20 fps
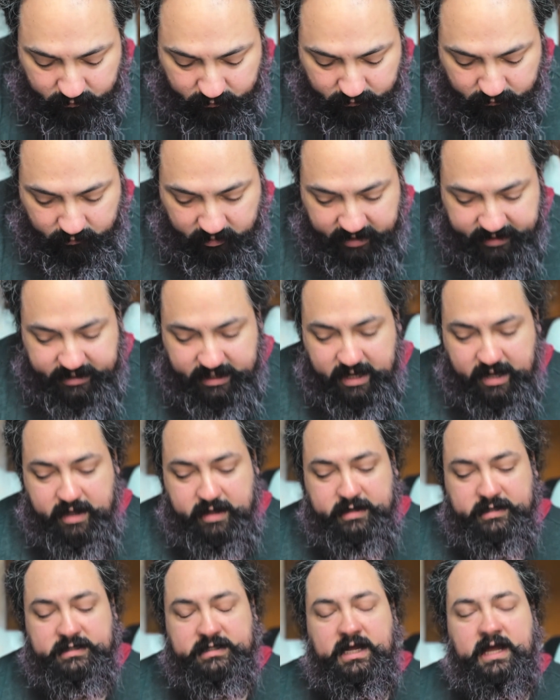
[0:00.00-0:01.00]
one day
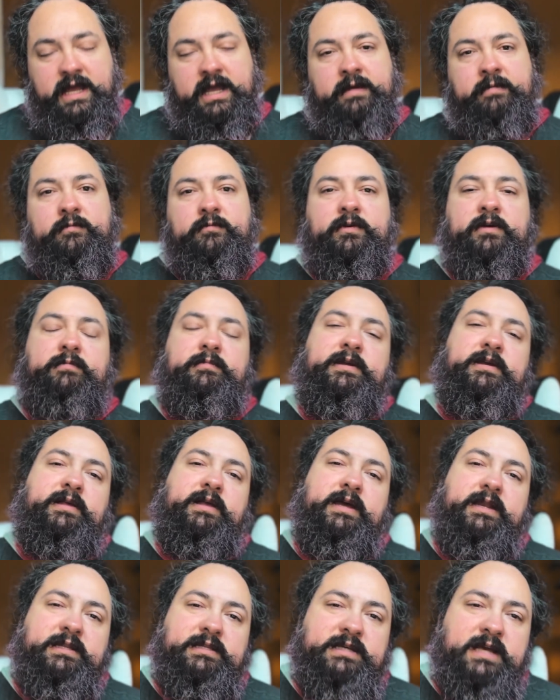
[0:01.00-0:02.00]
at a time, one meal
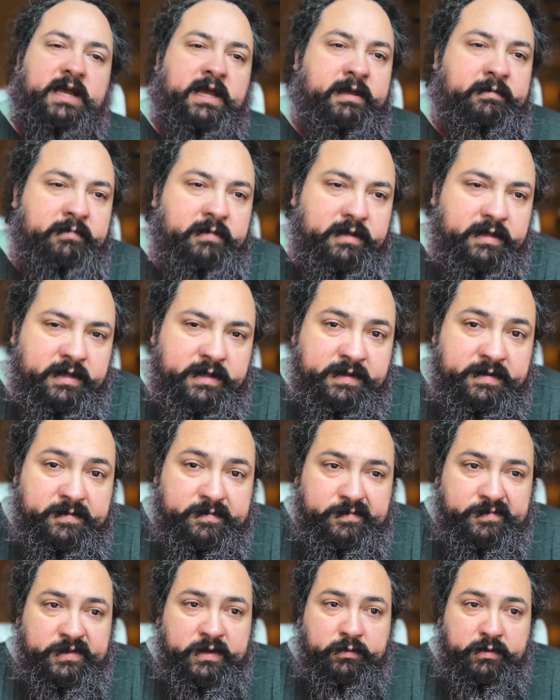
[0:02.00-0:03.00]
at a time,
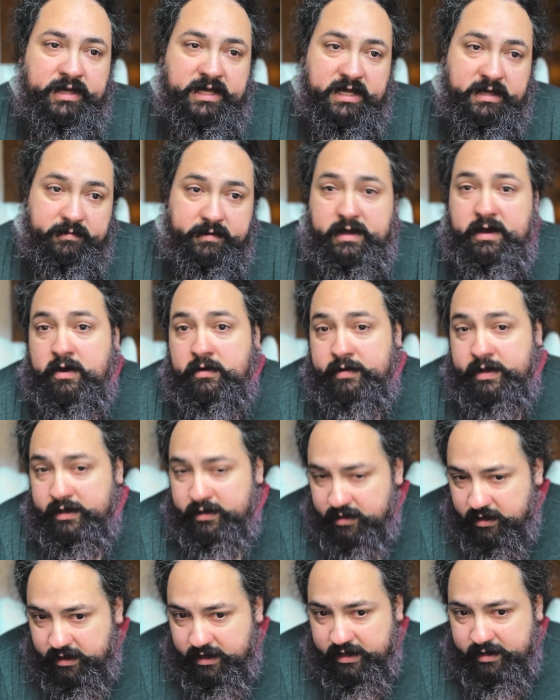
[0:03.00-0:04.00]
we keep
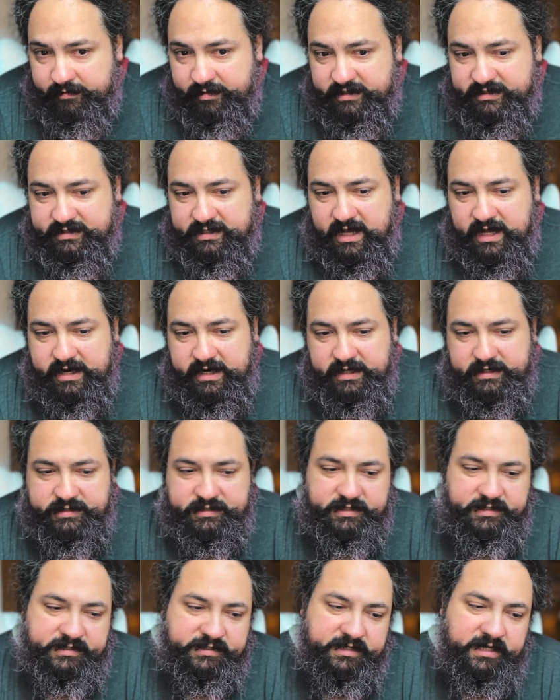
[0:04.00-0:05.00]
going. I am excited
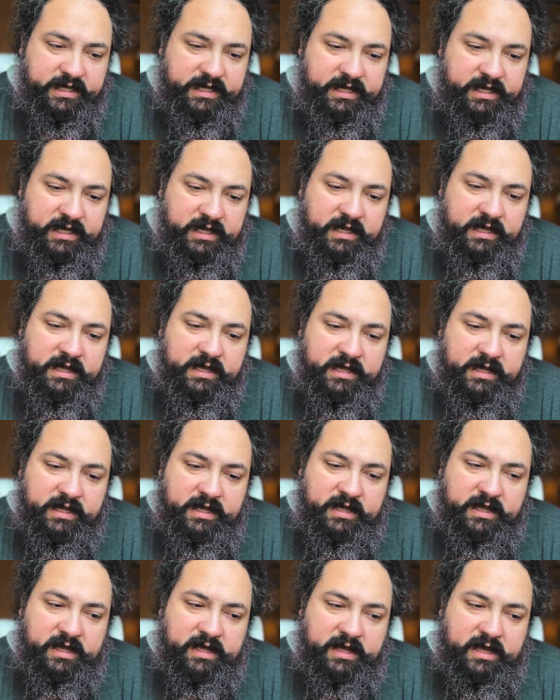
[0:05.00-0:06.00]
to see
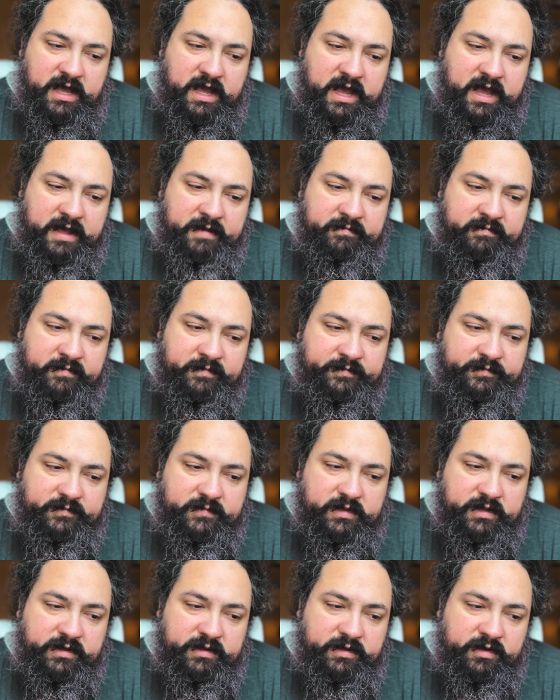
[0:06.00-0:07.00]

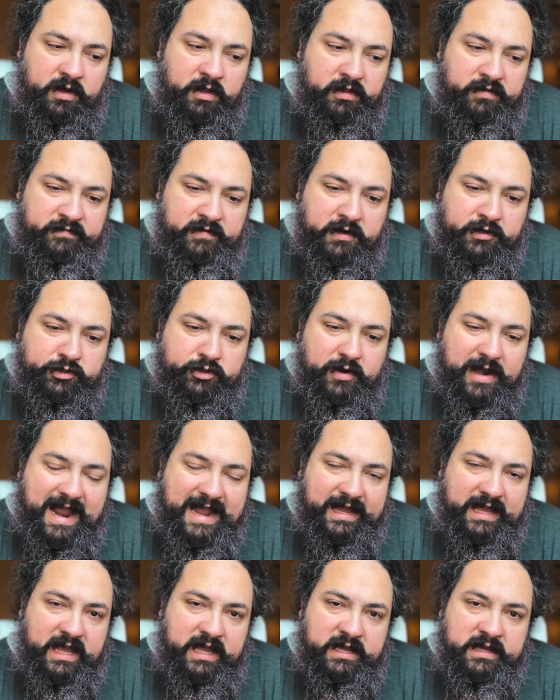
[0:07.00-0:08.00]
all of our
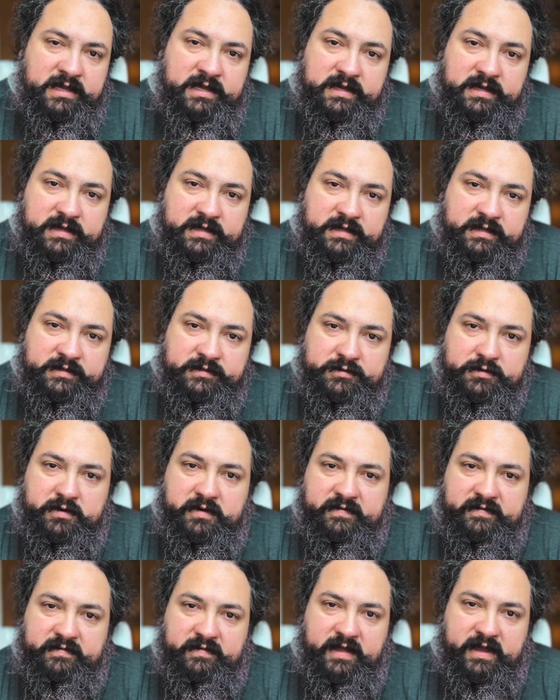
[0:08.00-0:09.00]
tracking sort
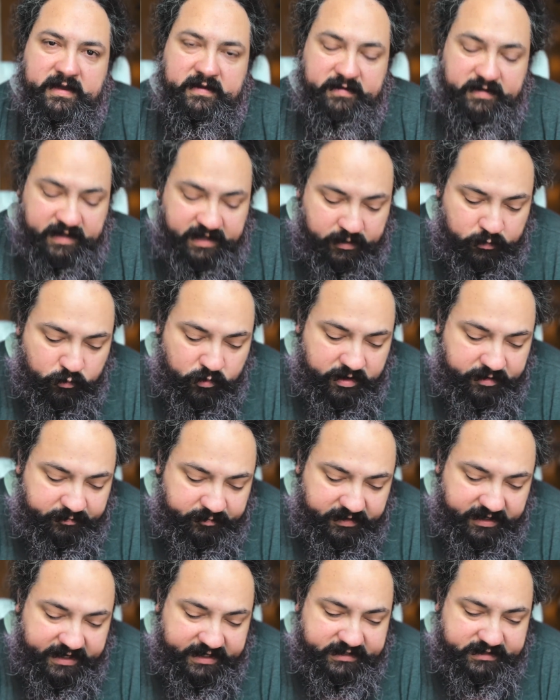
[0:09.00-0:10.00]
of in one
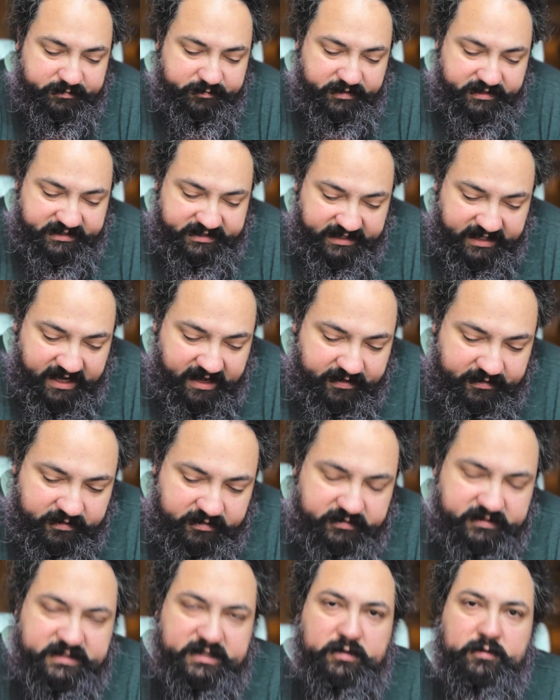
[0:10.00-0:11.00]
place, put
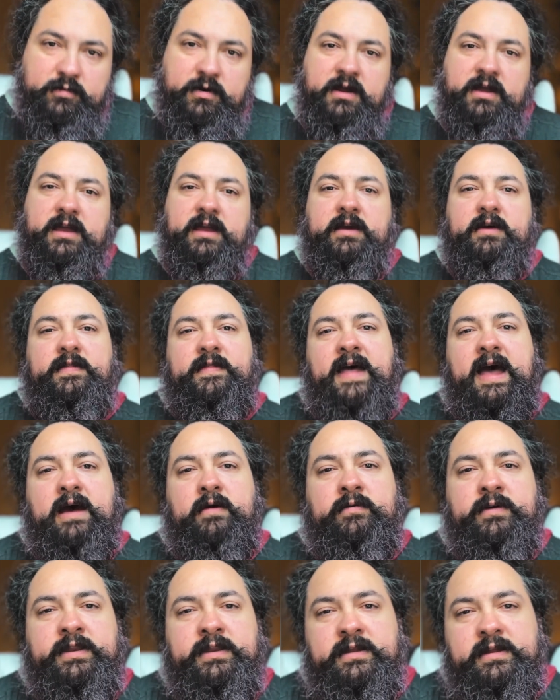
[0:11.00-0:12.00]
together. Still working on that
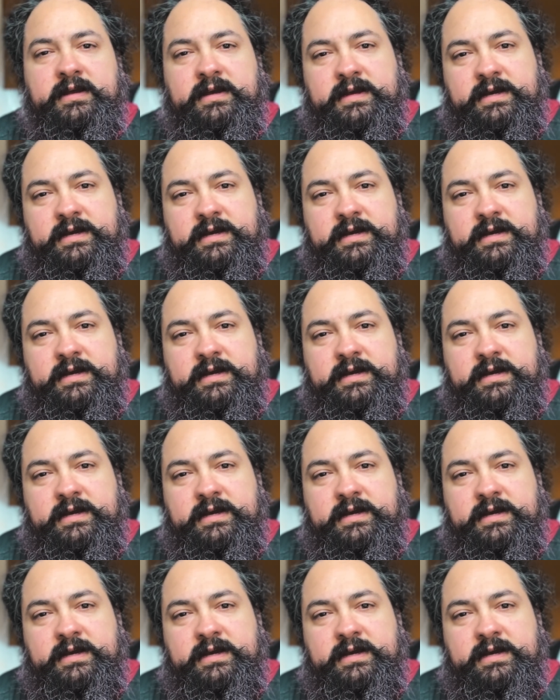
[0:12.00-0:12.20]
one.